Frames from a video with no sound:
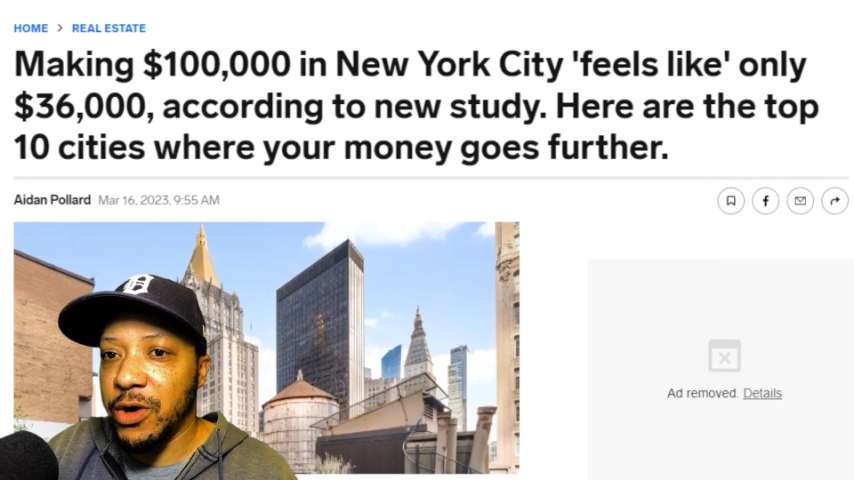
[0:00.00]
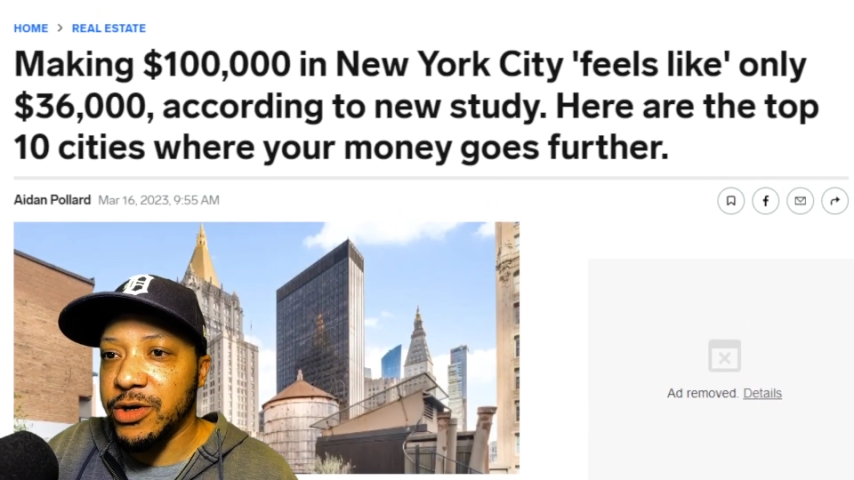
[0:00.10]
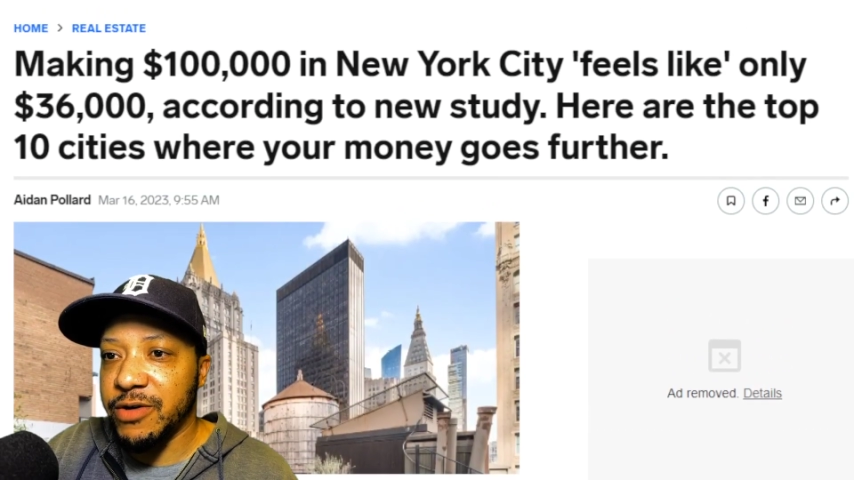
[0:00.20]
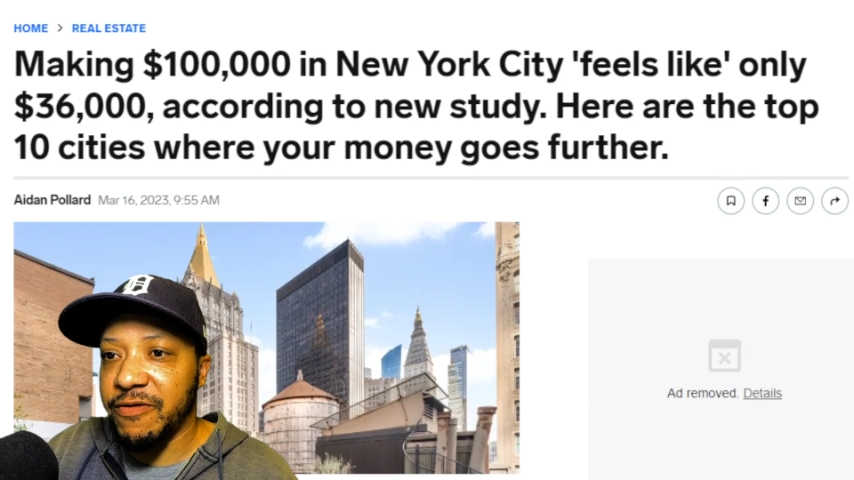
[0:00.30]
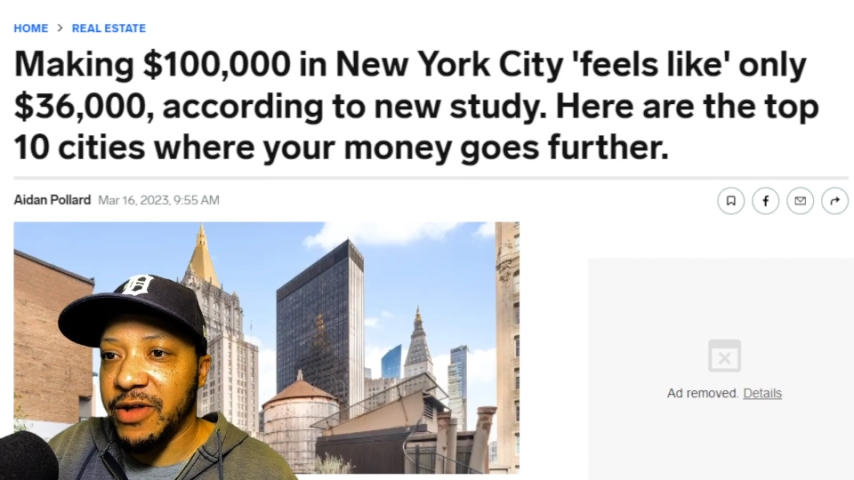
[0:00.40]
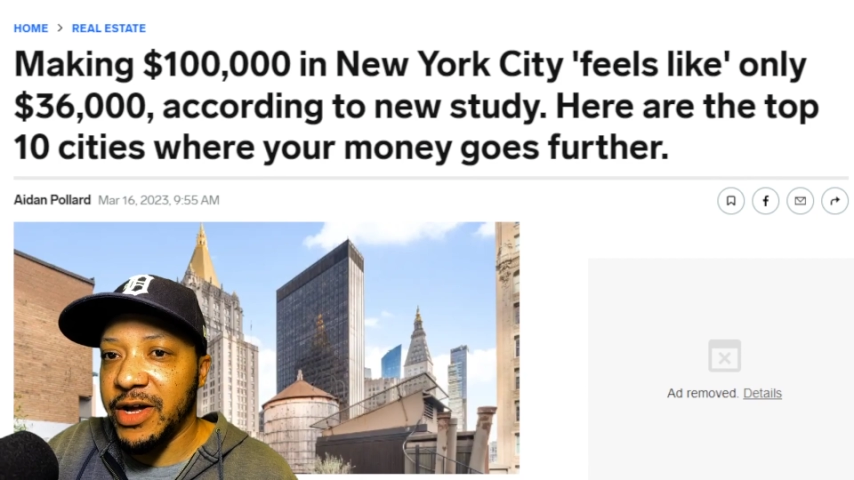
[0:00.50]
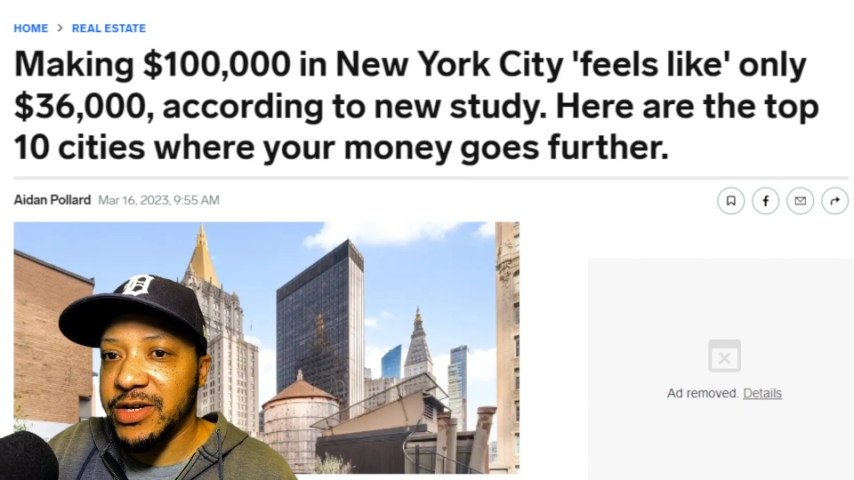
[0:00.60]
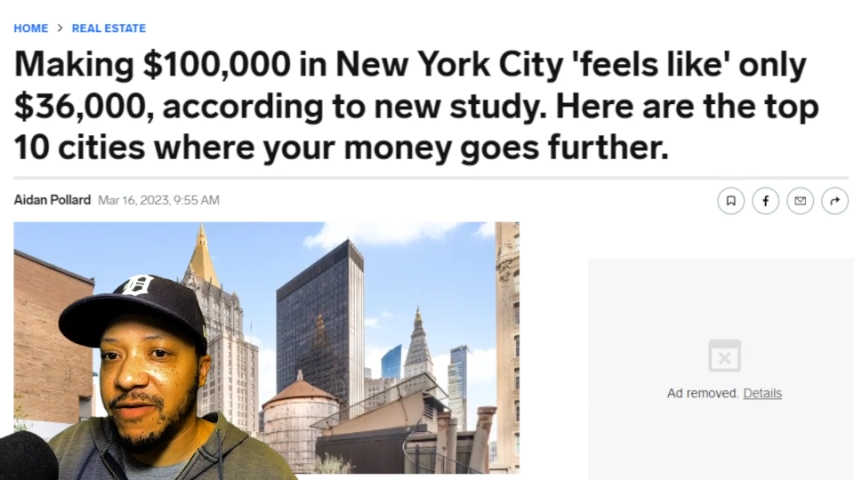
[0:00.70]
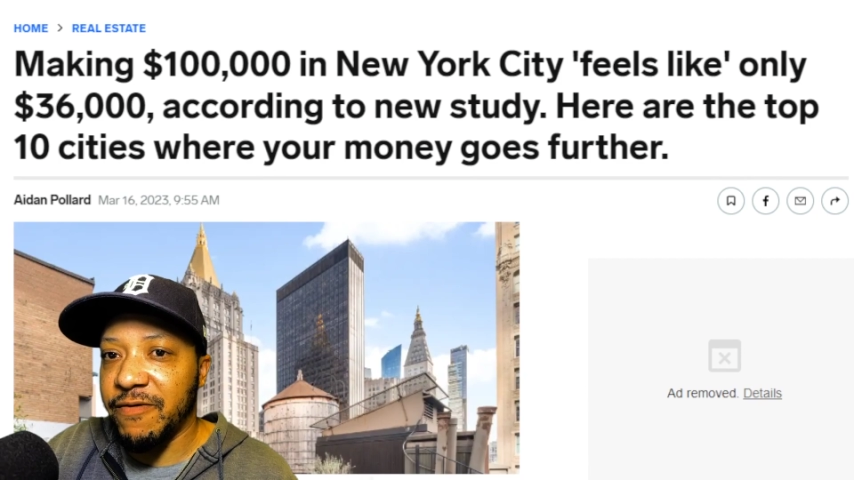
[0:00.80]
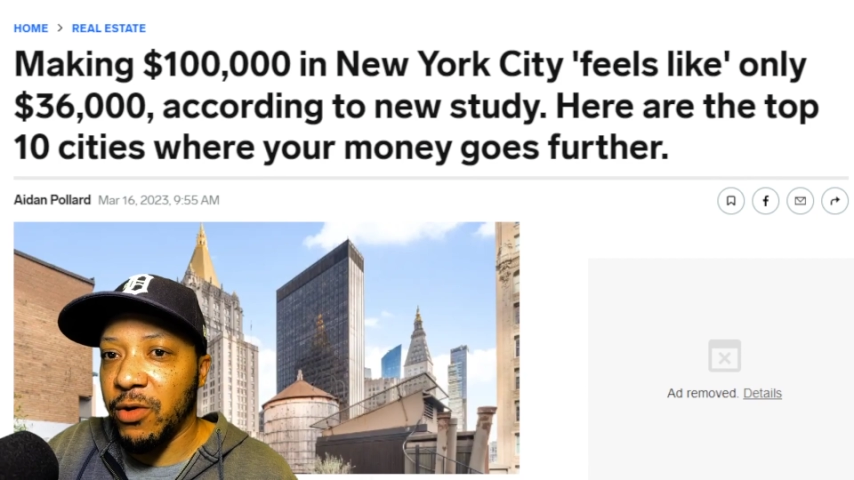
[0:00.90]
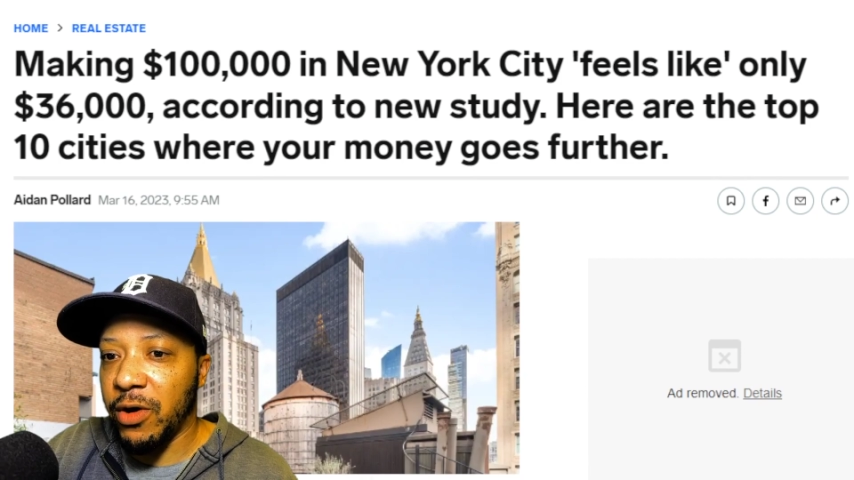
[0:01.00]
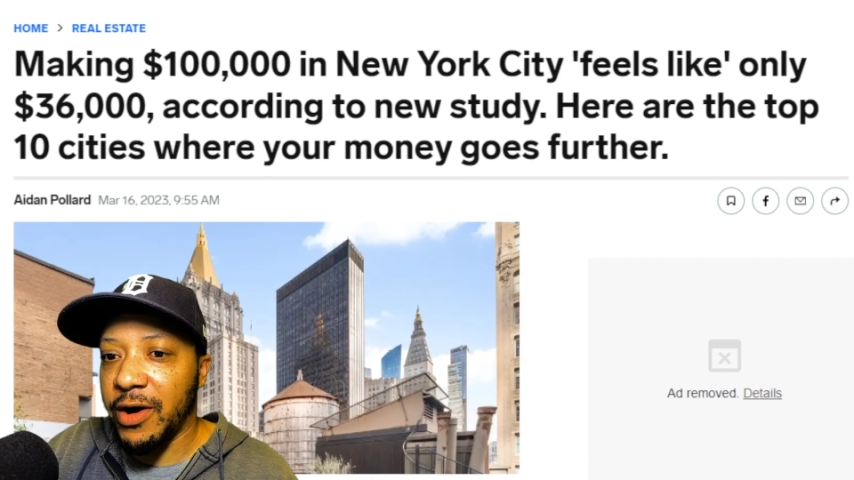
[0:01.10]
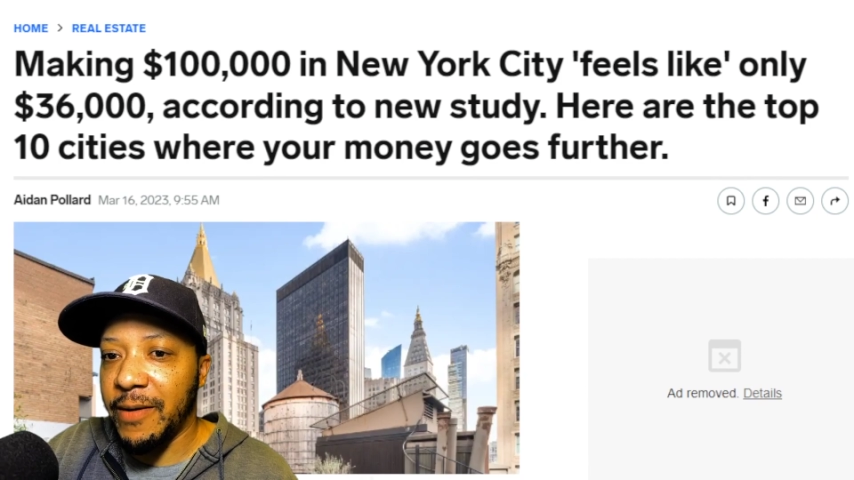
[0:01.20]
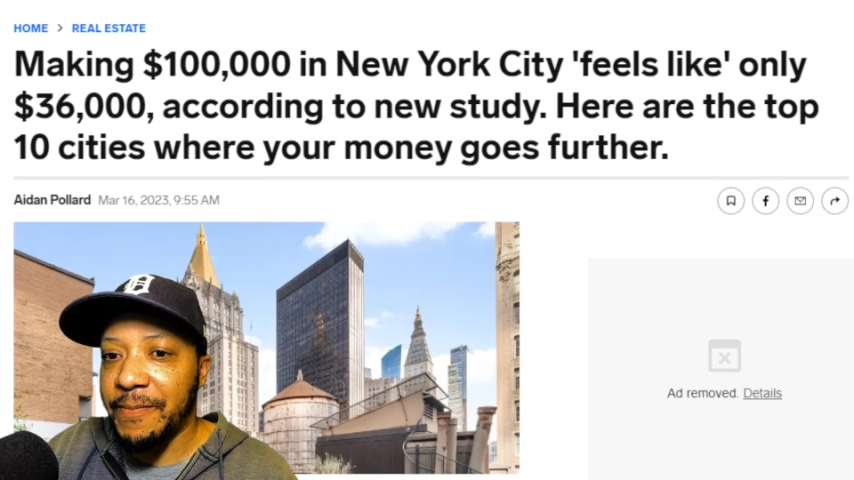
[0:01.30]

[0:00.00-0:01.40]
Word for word: are fleeing to Florida,